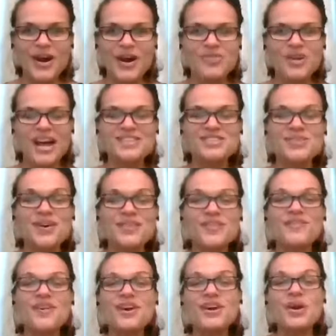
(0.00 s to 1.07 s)
Right? So, at the
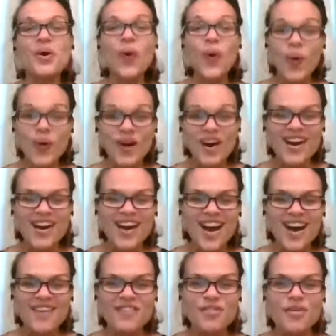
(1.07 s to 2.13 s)
very core
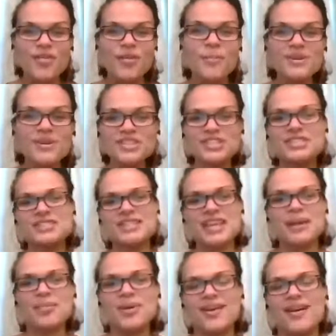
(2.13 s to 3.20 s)
of the mission
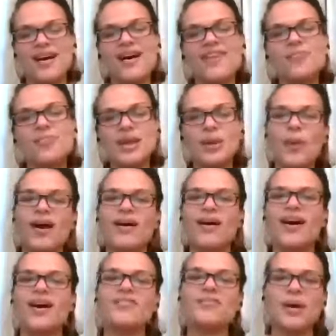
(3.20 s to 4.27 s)
statement of Made Well,
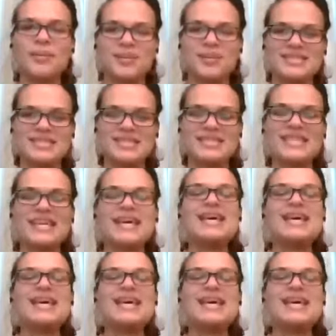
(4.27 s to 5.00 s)
of my business,